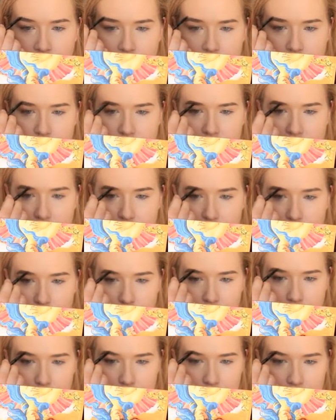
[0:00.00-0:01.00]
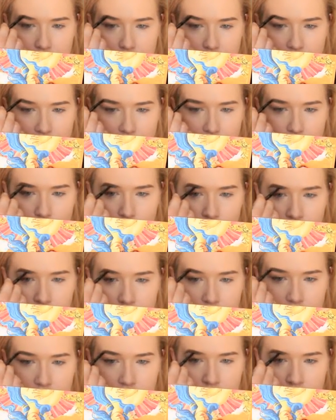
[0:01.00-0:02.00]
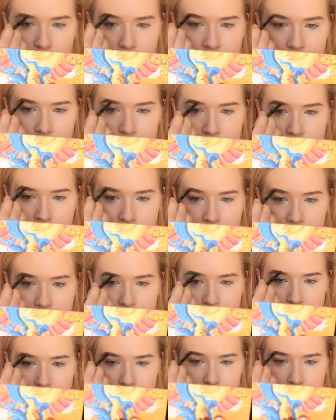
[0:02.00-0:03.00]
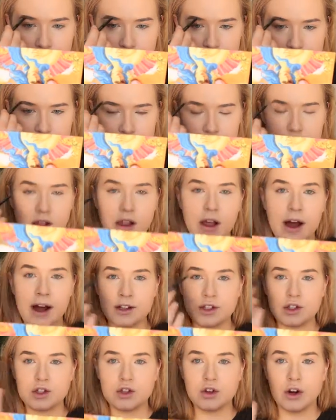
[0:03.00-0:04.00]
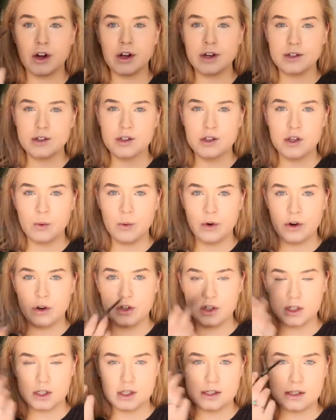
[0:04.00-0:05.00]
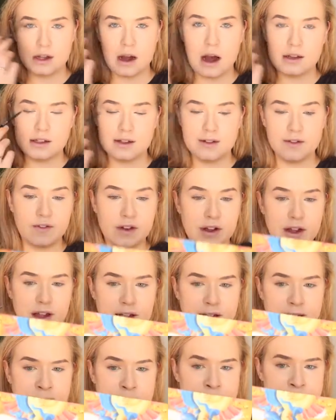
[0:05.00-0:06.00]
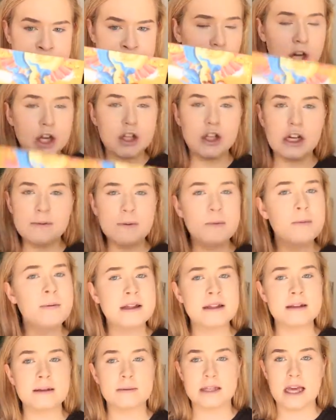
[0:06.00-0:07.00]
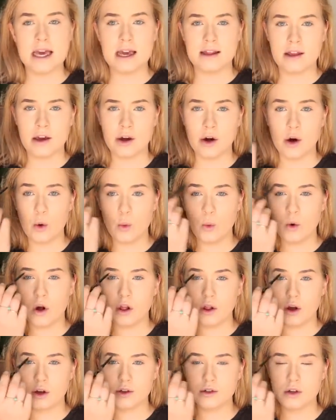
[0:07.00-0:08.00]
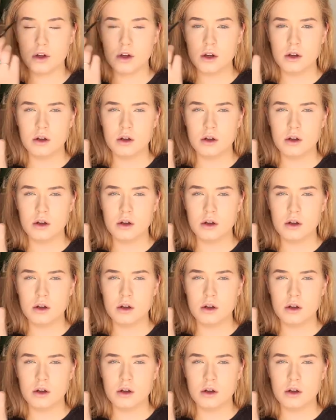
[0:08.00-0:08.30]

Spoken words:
shape that I want. And just with light strokes, you want to just start to fill it in. A lot of people make the mistake and they go a lot,